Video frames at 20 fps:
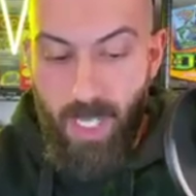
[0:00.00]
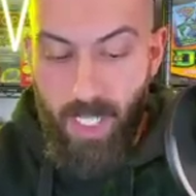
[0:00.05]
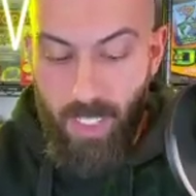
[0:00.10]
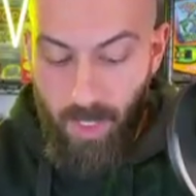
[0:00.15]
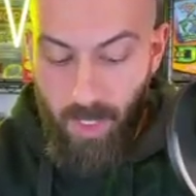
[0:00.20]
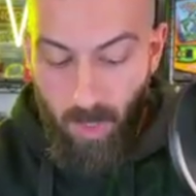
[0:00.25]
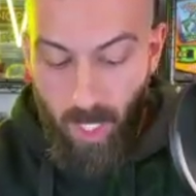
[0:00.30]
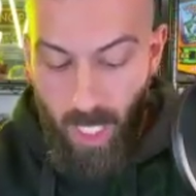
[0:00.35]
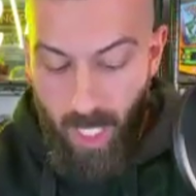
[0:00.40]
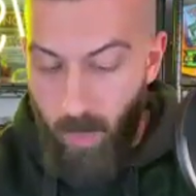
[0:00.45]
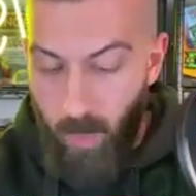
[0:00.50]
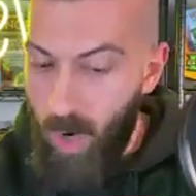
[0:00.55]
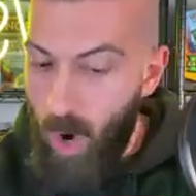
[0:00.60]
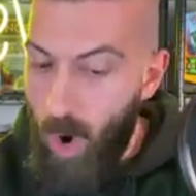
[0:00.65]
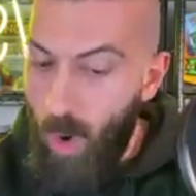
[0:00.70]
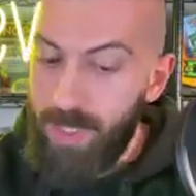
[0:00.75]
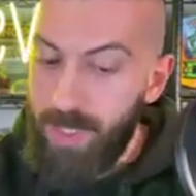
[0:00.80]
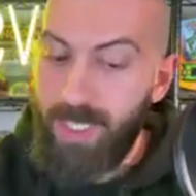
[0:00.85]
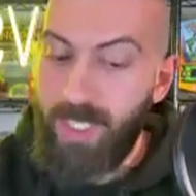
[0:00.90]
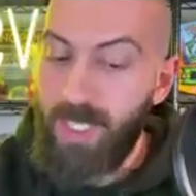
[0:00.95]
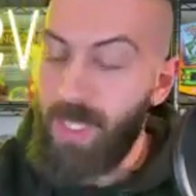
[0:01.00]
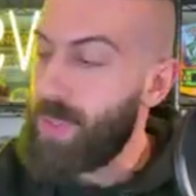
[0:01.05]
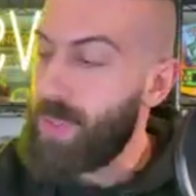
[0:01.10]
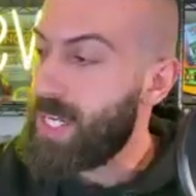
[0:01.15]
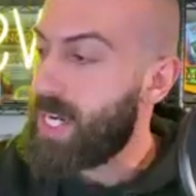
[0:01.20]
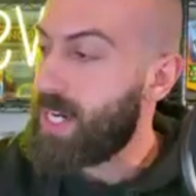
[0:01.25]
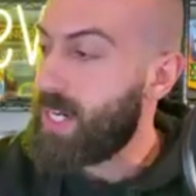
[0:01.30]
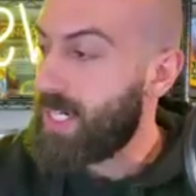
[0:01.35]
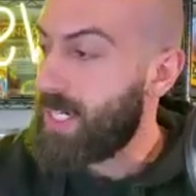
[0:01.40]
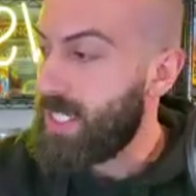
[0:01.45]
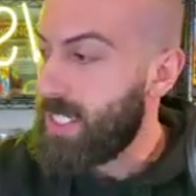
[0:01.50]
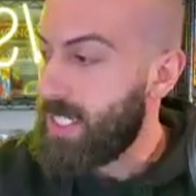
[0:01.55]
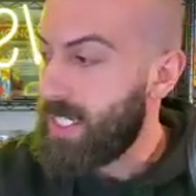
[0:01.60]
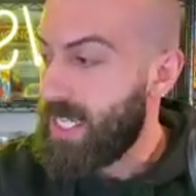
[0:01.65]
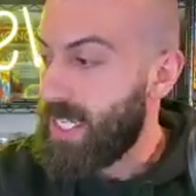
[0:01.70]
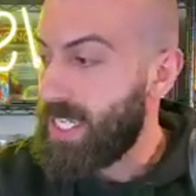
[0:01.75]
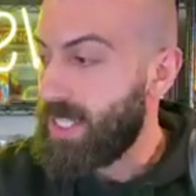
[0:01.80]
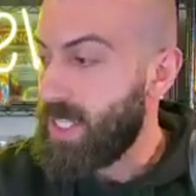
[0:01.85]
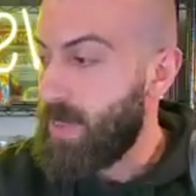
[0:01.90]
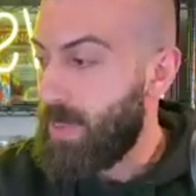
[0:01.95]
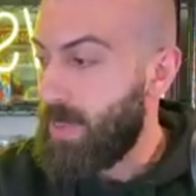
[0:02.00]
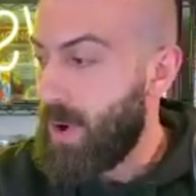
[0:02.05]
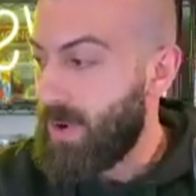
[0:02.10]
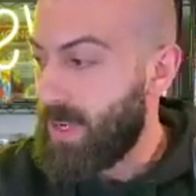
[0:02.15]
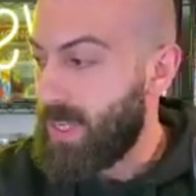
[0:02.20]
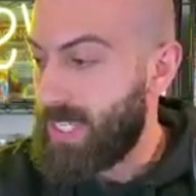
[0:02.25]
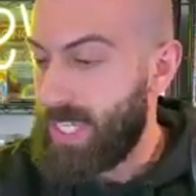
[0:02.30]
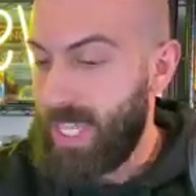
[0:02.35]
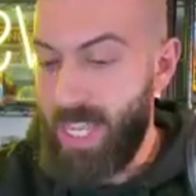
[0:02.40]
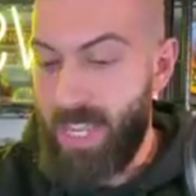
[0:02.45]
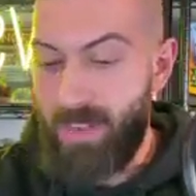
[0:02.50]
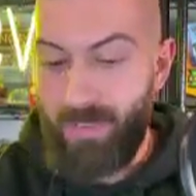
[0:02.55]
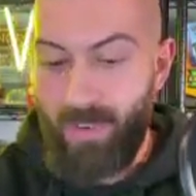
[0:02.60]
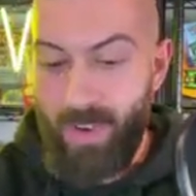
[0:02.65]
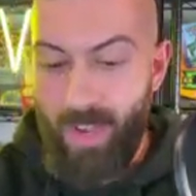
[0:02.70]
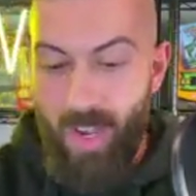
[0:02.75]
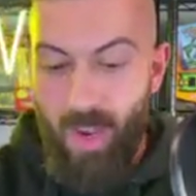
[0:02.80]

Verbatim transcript: So like we always do here in the Poke Cave,